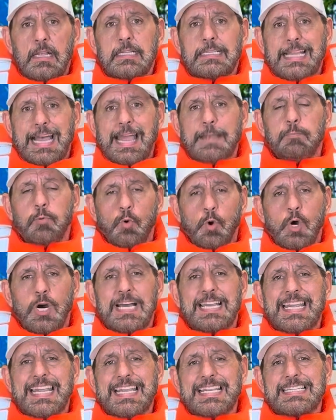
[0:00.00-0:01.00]
Type
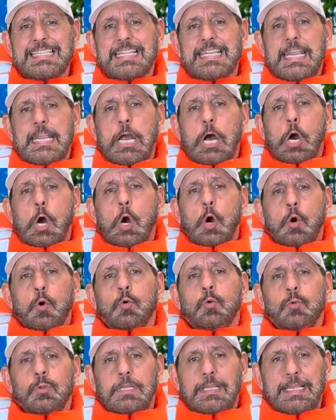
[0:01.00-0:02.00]
1 is the
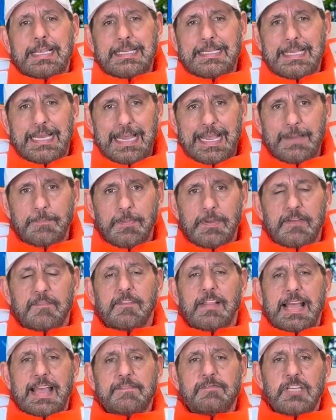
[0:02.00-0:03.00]
only type of
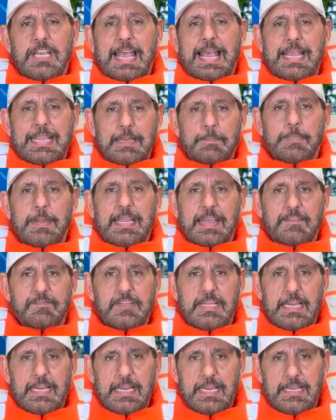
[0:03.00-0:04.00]
life jacket
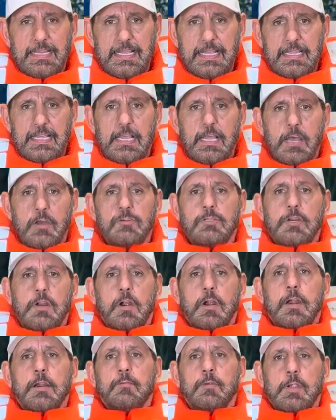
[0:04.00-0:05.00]
PFD that the Coast
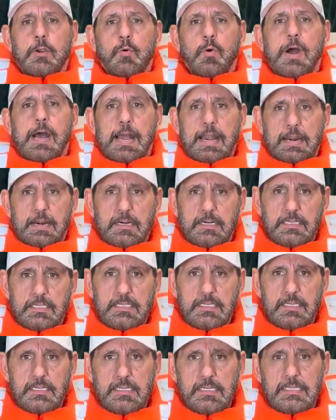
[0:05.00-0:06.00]
Guard
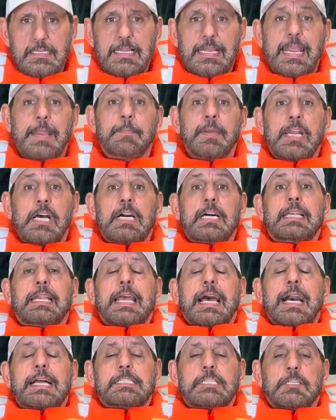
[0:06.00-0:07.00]
requires to keep an
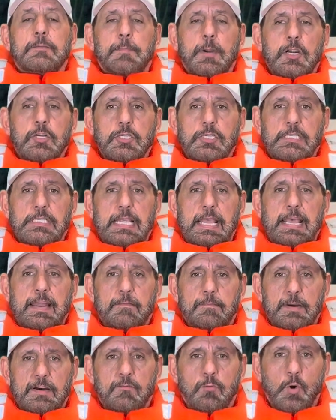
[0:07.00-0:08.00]
unconscious person's head
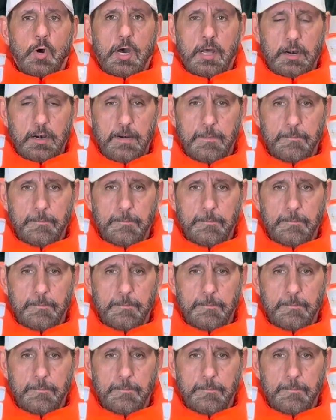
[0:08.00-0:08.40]
above water.